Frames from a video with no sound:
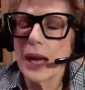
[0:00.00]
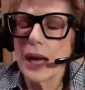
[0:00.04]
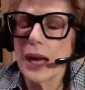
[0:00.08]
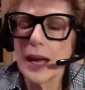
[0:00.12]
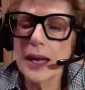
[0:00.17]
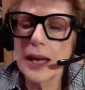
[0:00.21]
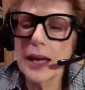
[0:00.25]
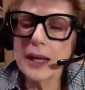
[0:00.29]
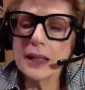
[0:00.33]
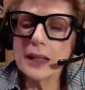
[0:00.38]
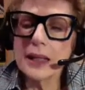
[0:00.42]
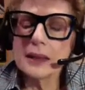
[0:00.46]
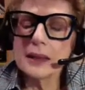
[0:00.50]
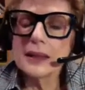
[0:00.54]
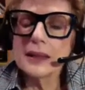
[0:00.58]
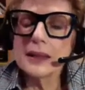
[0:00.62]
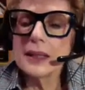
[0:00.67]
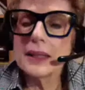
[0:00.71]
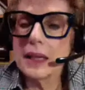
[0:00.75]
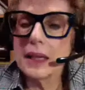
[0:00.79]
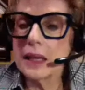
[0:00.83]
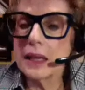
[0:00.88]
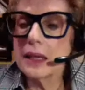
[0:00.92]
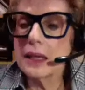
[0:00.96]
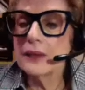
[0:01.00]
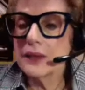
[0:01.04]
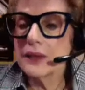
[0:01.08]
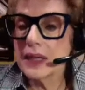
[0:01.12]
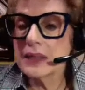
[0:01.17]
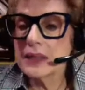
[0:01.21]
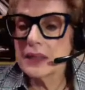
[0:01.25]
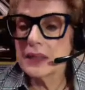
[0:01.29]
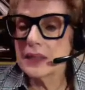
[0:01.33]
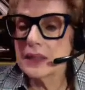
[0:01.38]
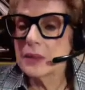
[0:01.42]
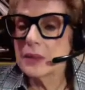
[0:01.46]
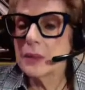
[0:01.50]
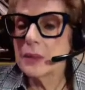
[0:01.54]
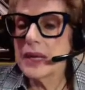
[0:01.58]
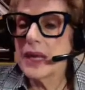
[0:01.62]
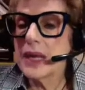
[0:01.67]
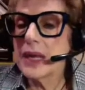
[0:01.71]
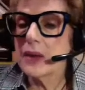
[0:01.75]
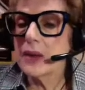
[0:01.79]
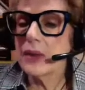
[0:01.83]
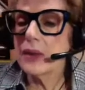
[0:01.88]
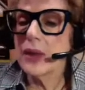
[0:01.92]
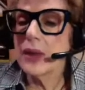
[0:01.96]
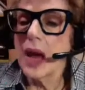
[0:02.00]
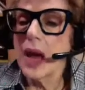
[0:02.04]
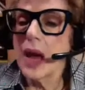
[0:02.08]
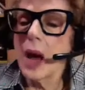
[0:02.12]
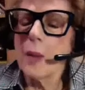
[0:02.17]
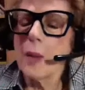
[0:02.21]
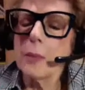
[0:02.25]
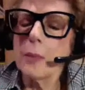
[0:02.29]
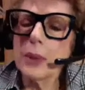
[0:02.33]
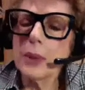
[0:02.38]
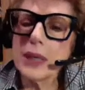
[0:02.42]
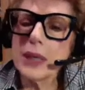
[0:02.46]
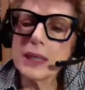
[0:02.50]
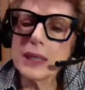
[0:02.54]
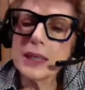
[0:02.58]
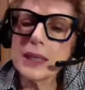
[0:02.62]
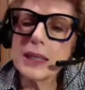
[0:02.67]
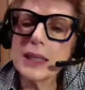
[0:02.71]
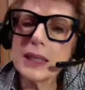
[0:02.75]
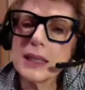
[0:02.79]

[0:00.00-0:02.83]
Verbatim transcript: And yeah, yes. that's the myth. But